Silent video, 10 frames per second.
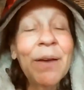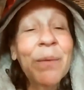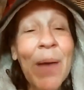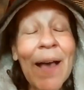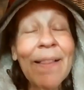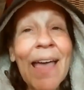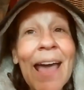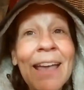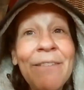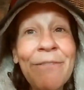Well,
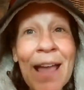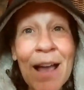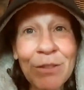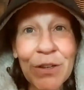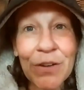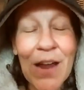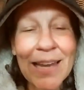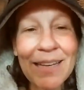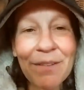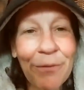I found her. I
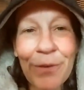didn't